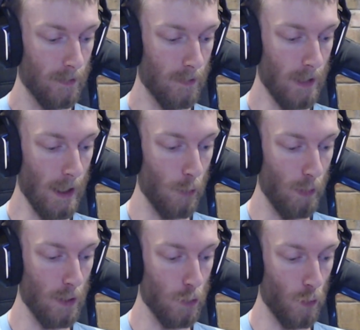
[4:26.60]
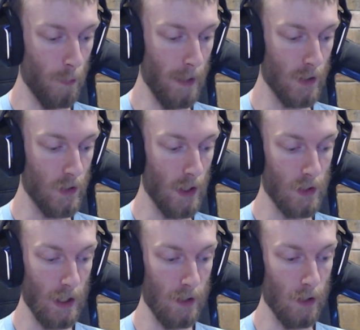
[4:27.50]
I agree that Dawn makes
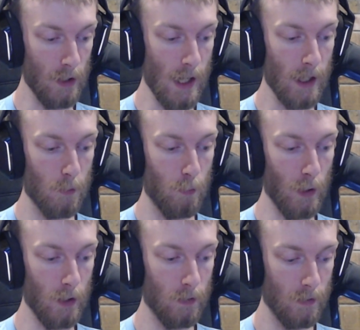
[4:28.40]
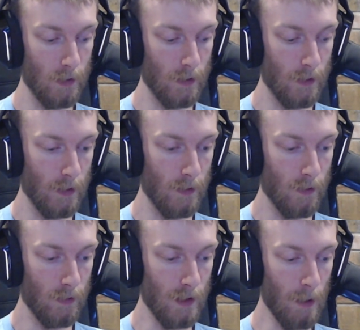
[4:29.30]
sense in the deck, but
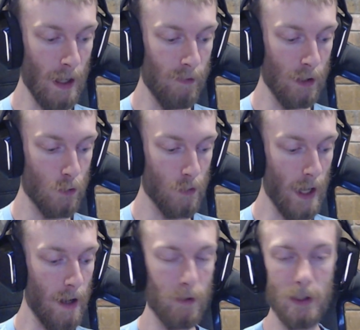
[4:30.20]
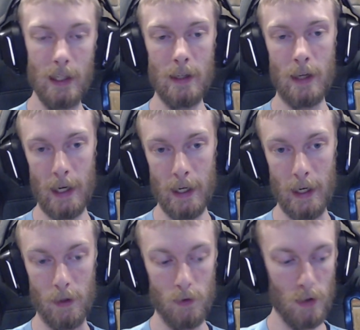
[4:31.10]
them having to have it in
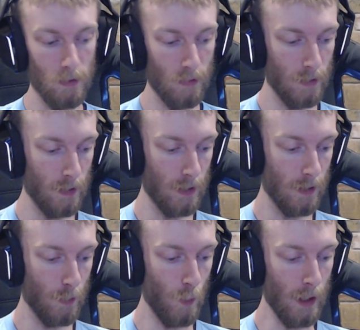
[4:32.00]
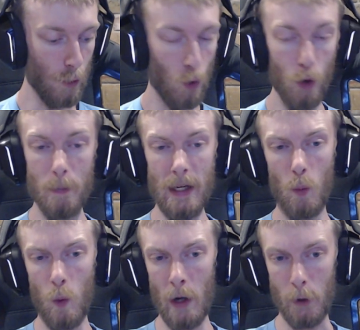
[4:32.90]
hand when it could be a
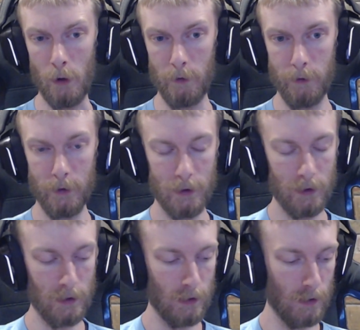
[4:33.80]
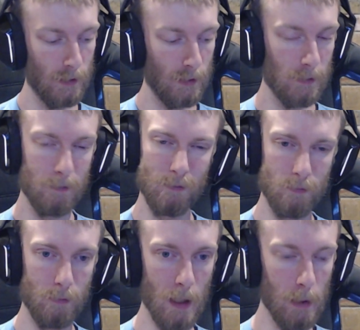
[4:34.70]
one-of,
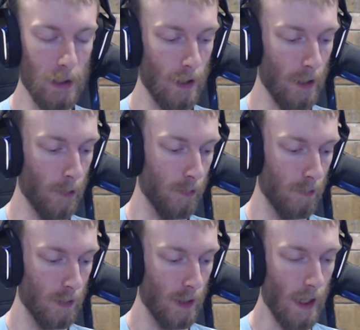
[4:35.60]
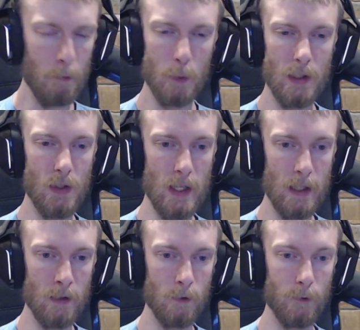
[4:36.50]
maybe, I don't know. Haven't really
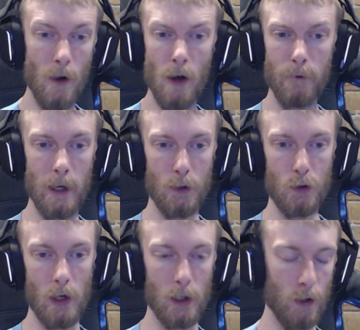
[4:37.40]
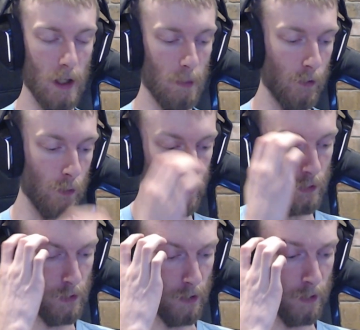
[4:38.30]
seen Farfetch'd Darkrai before,
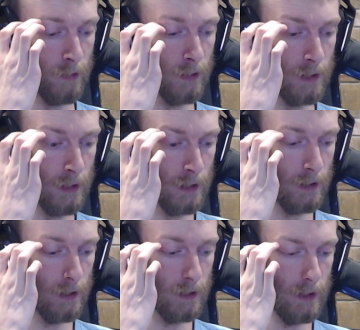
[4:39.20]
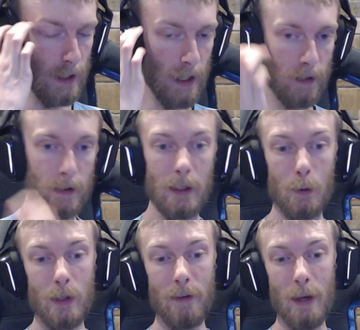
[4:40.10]
so yeah.
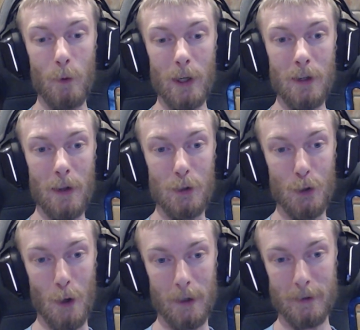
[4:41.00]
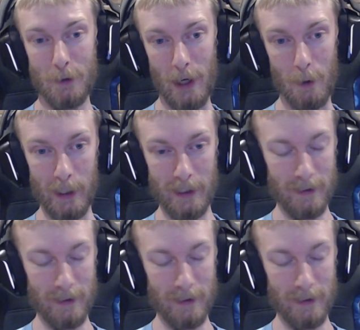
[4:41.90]
Give that one another shot, shall we?